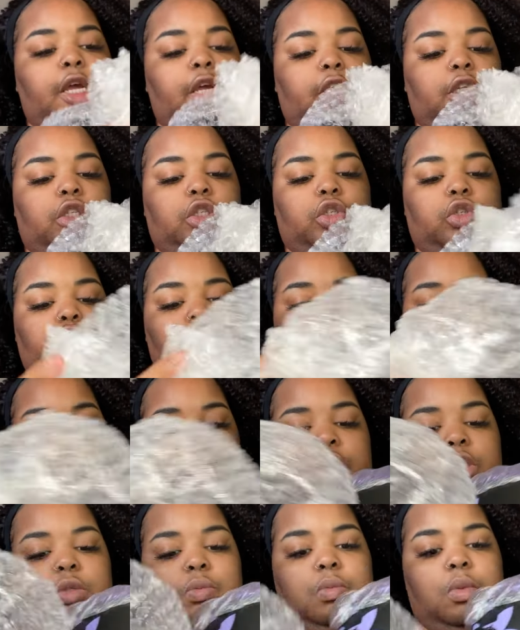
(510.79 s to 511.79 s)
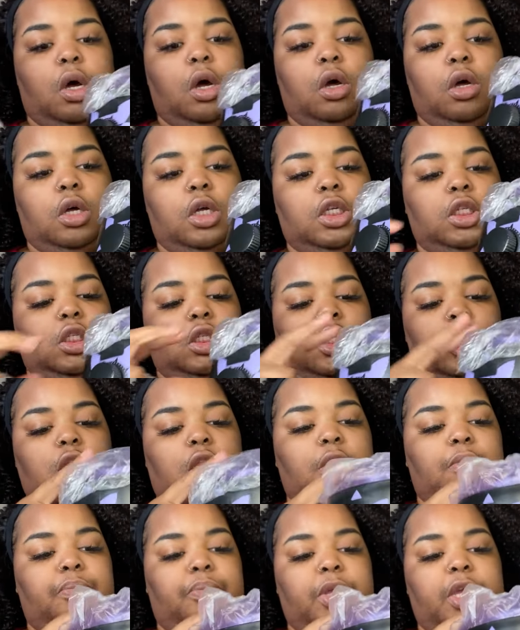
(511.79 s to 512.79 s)
It's super small. It's
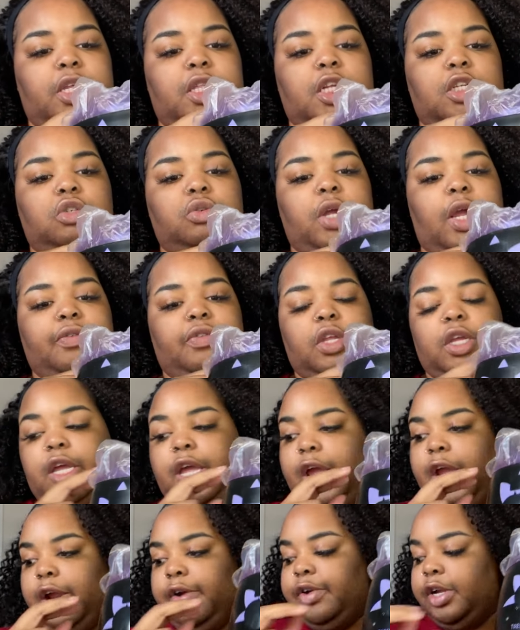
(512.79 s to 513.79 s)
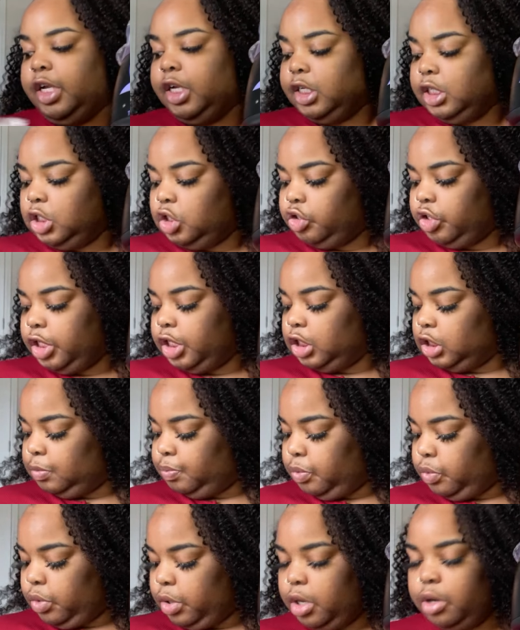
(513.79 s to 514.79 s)
nothing big that you have to carry and
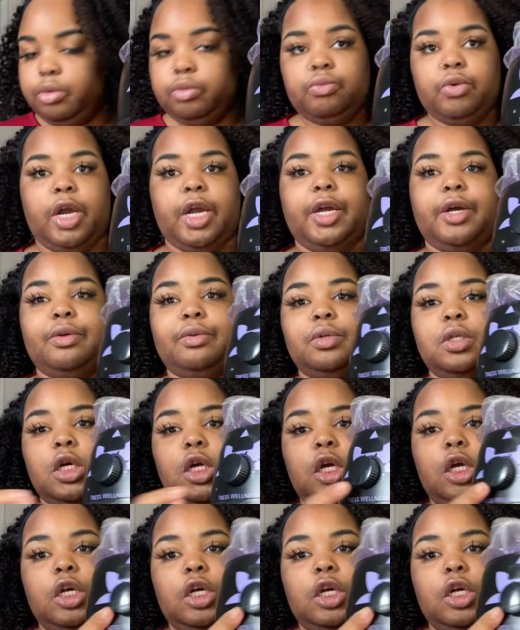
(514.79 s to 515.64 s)
transport around.